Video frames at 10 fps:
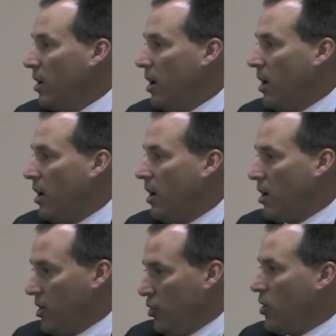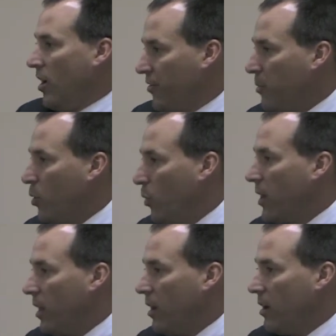Are you comfortable
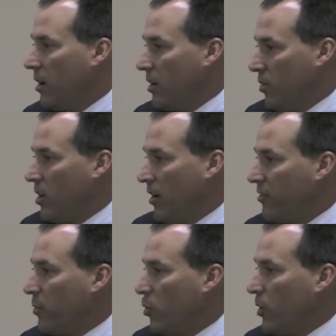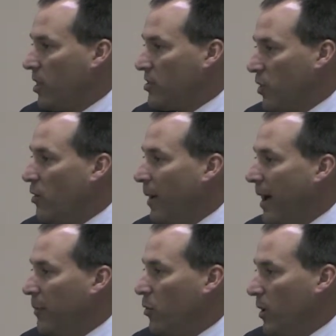with it? Are you comfortable with this
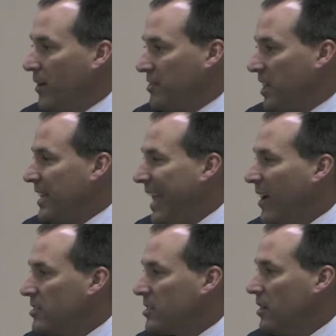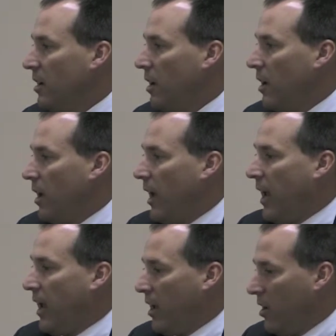roadmap? And we have said yes.
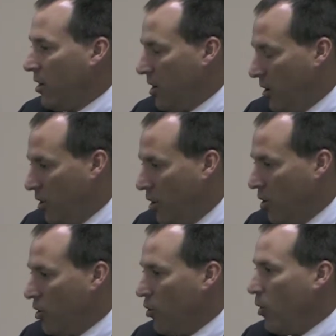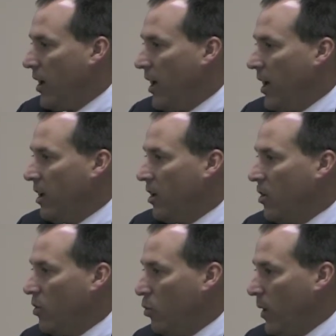And along the way,
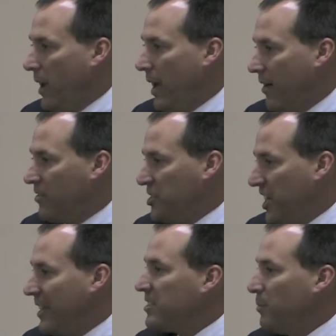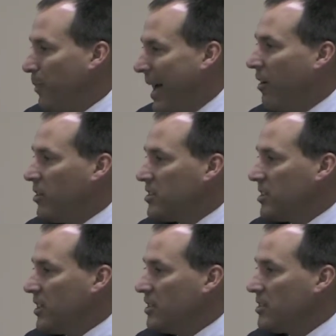we have checks and
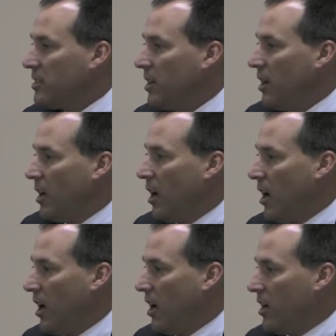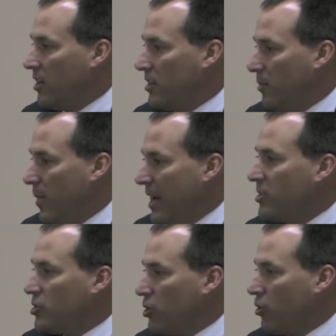balances to
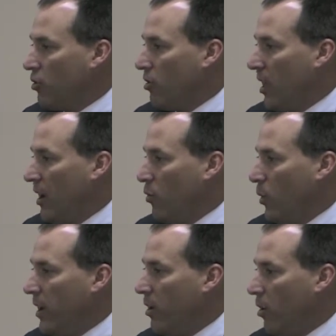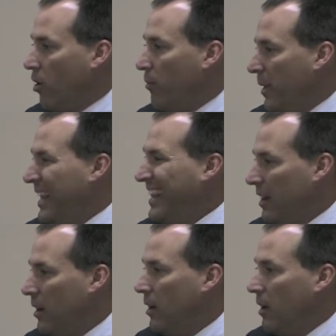make sure that we are
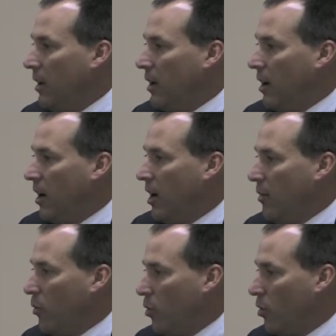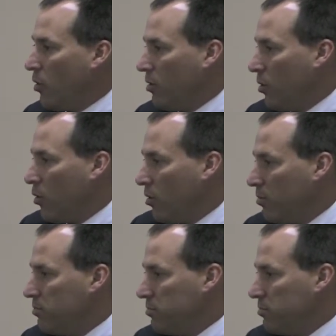meeting or